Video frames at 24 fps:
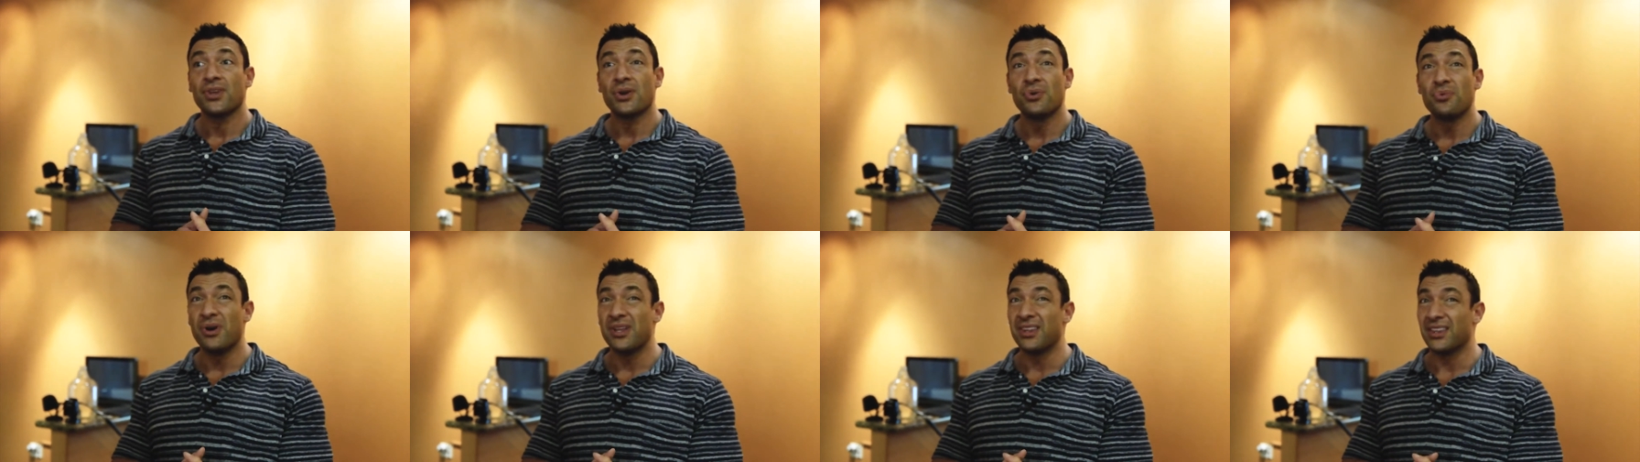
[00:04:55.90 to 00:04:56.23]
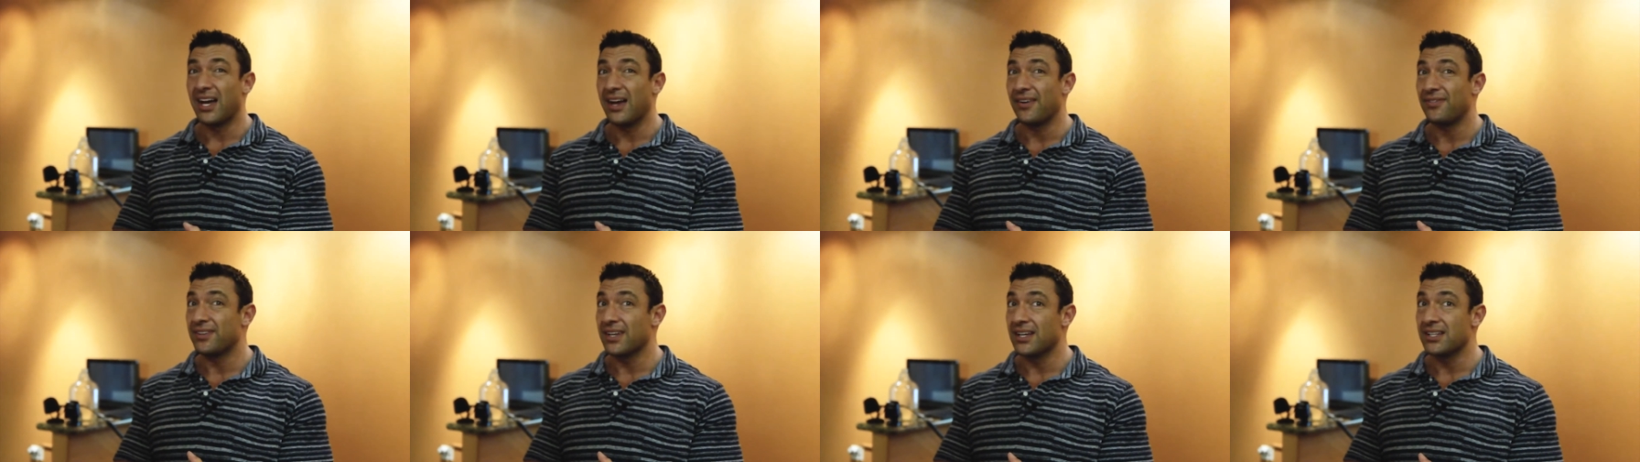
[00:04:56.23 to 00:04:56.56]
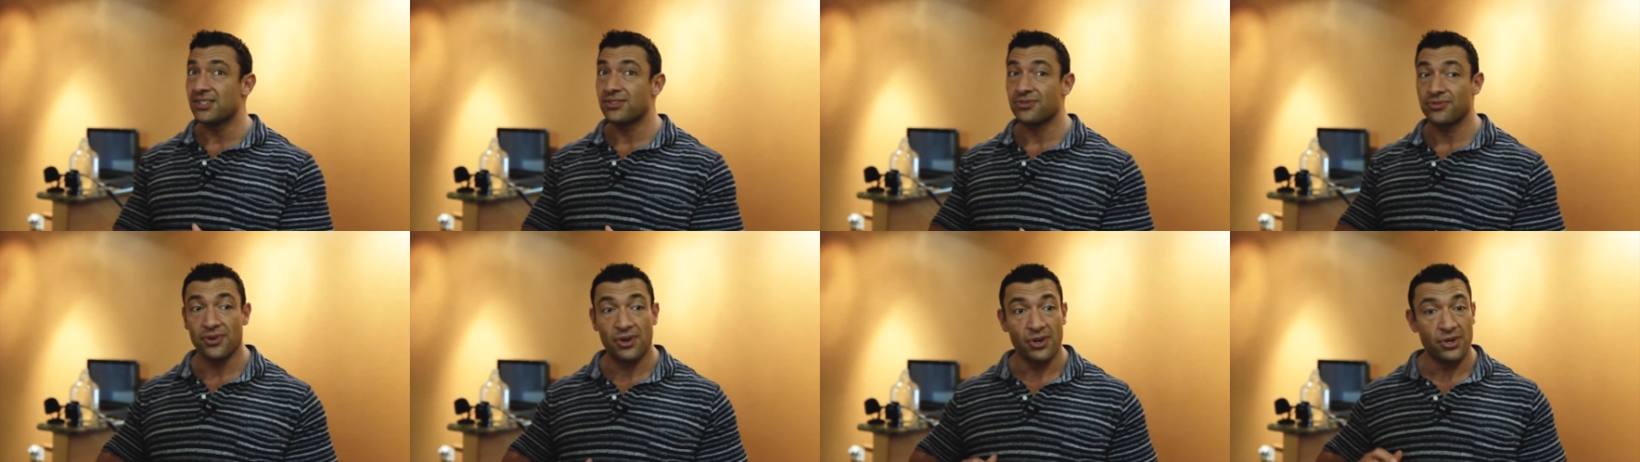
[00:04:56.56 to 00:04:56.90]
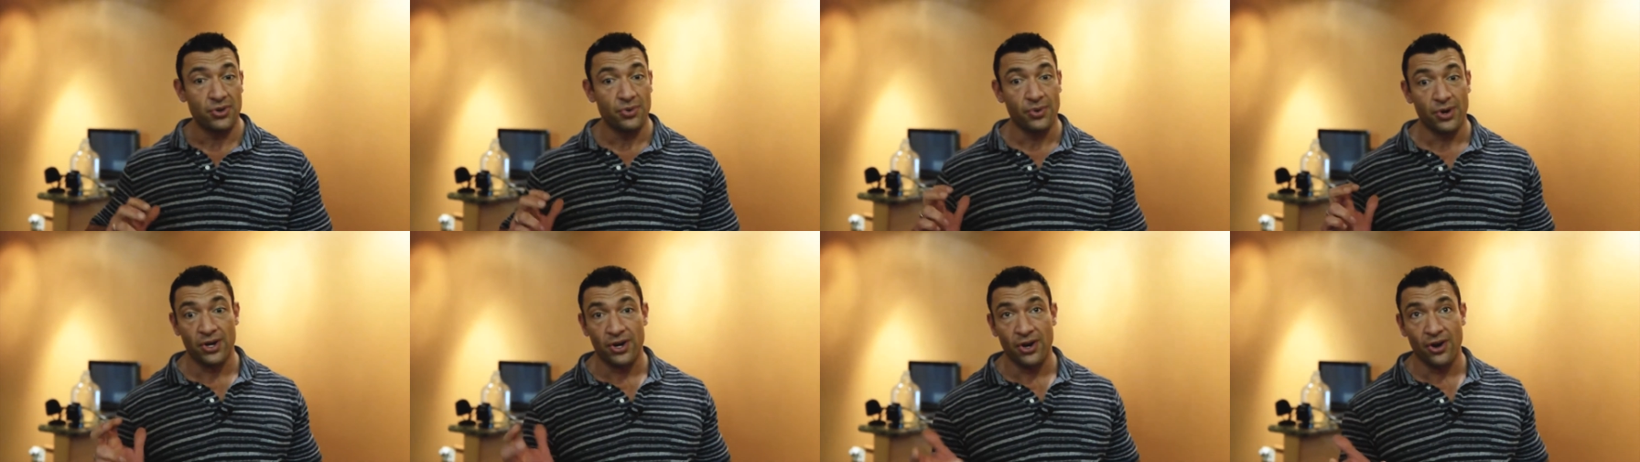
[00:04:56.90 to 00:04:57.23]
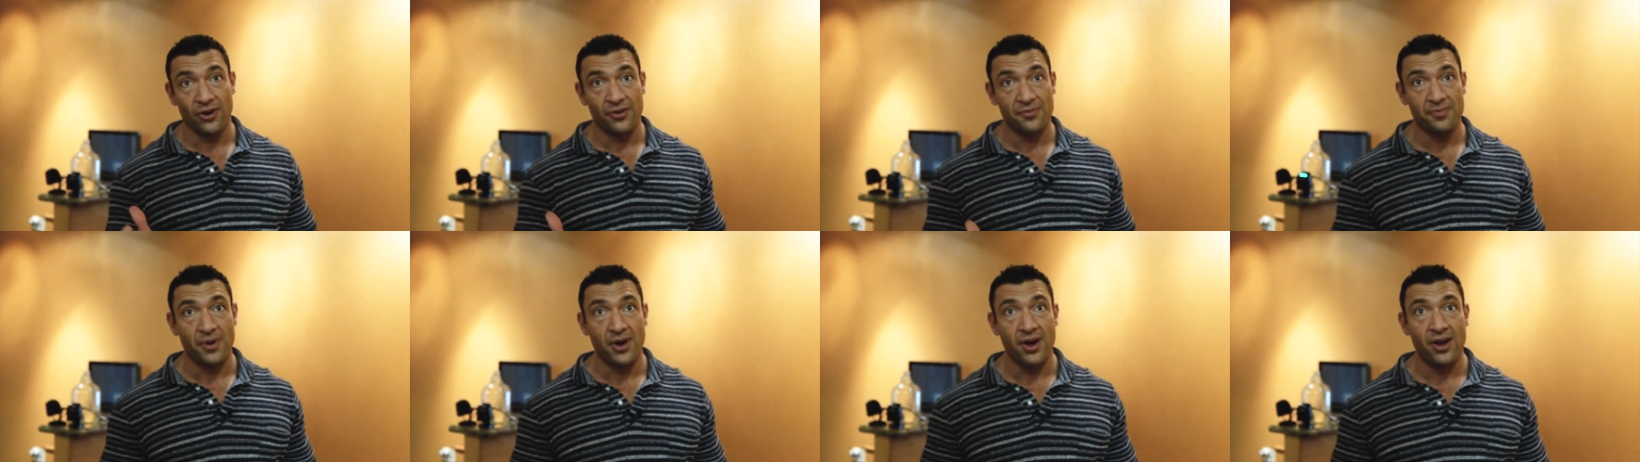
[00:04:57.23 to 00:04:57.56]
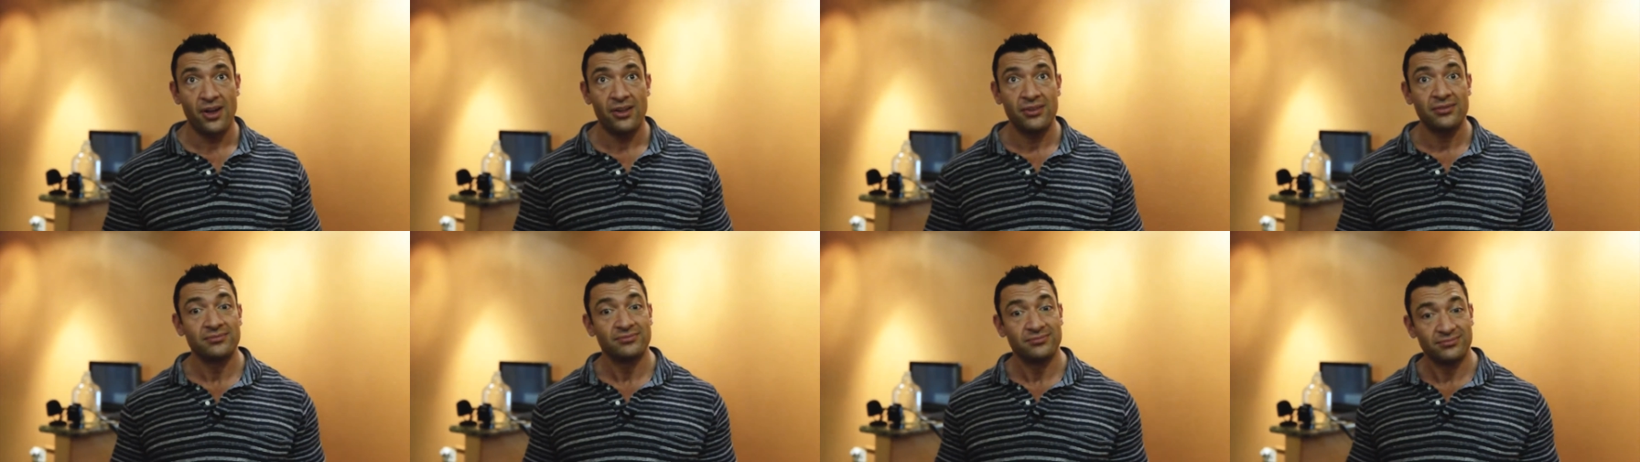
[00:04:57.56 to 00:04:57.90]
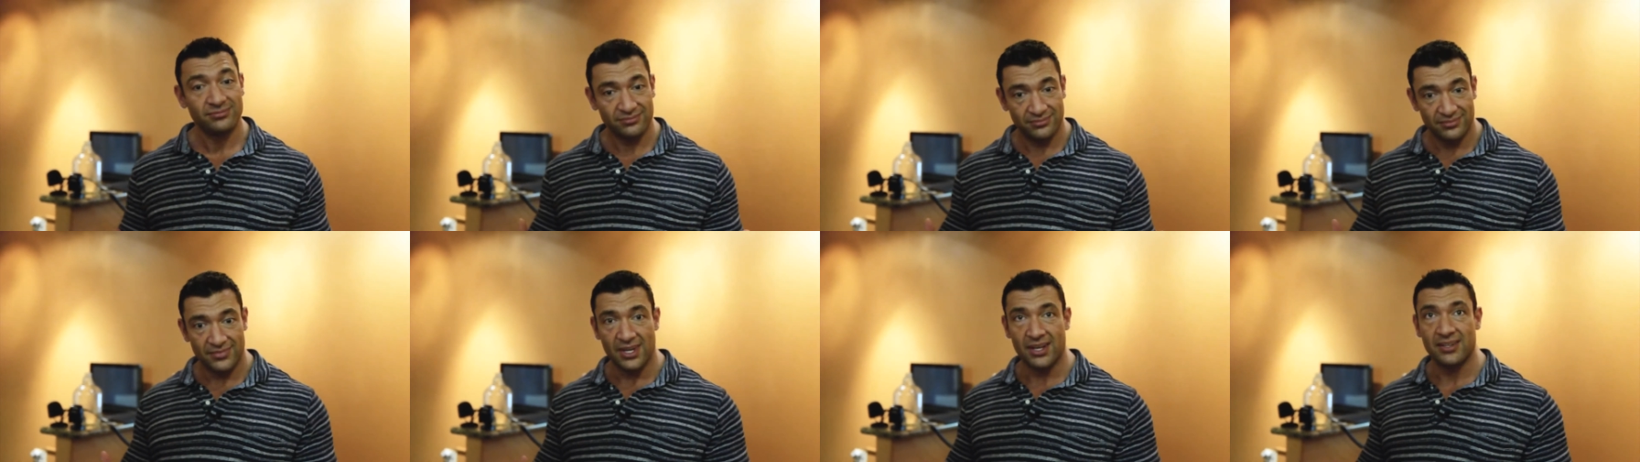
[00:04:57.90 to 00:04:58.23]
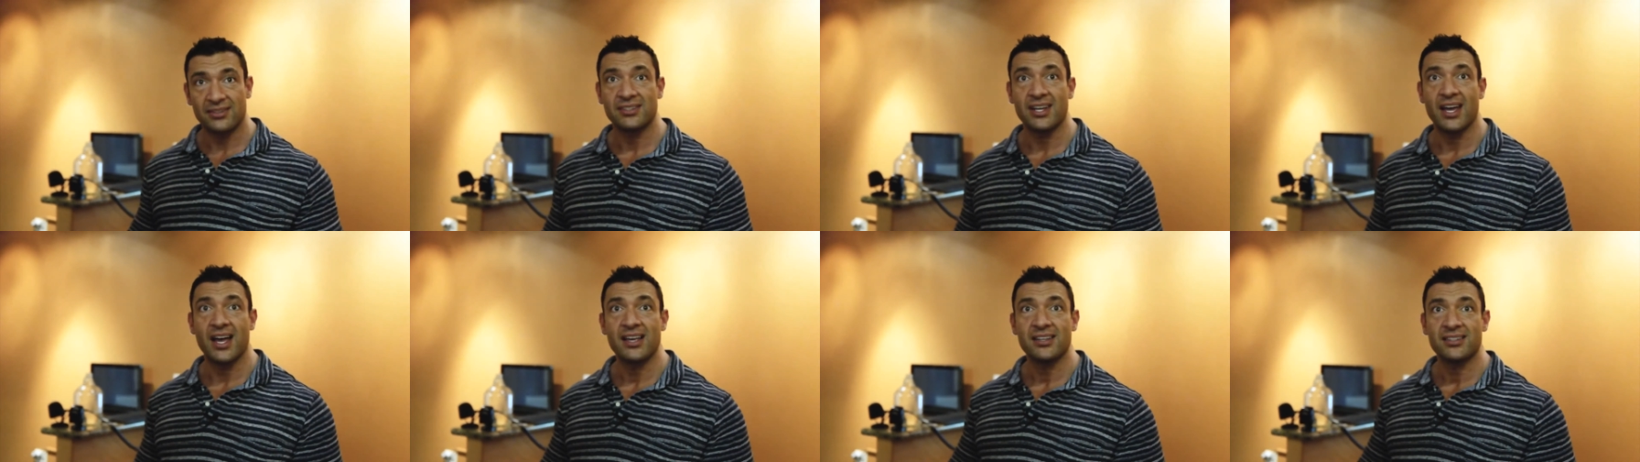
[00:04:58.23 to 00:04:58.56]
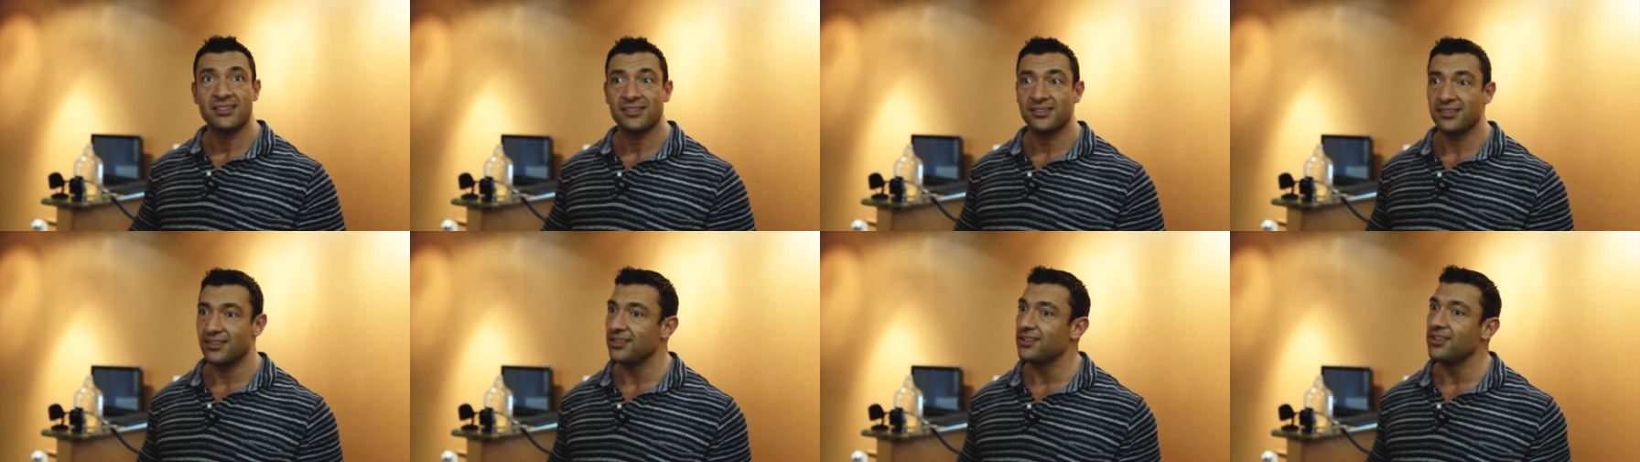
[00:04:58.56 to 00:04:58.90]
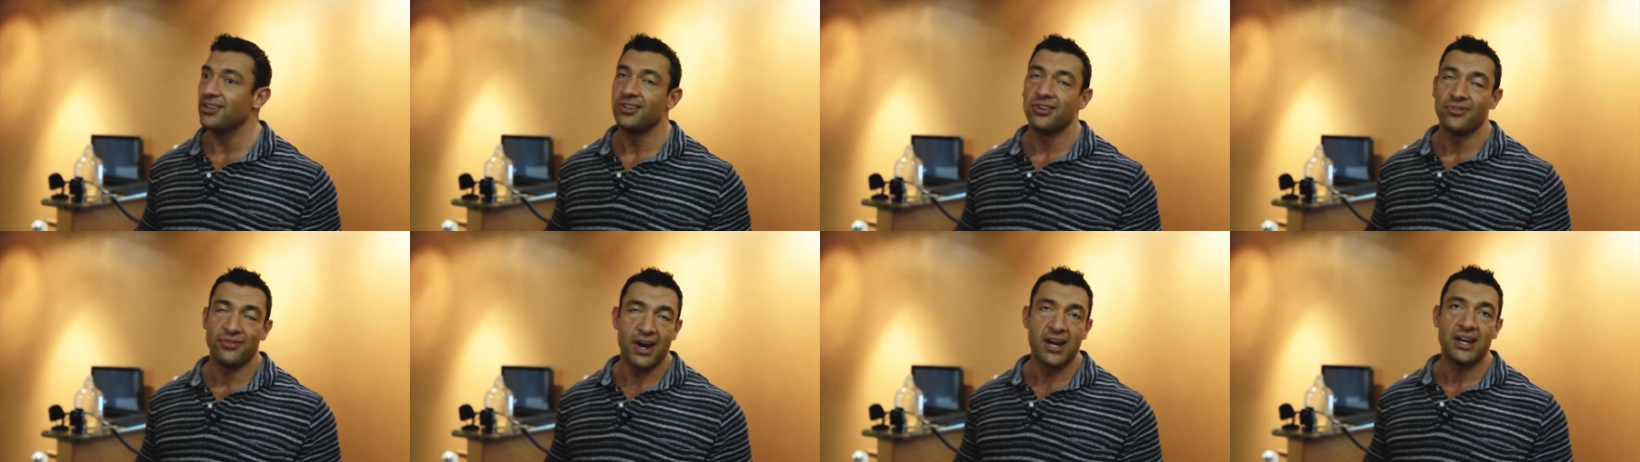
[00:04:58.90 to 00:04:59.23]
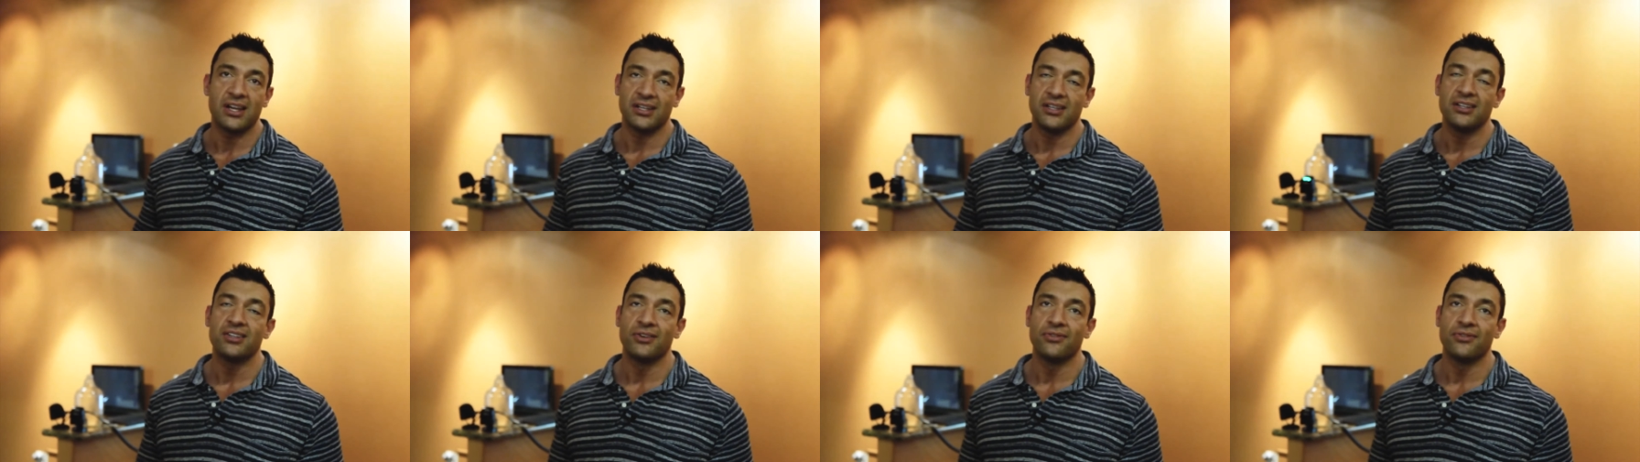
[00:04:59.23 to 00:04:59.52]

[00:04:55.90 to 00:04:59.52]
when life does throw you a curveball, a test, you're ready.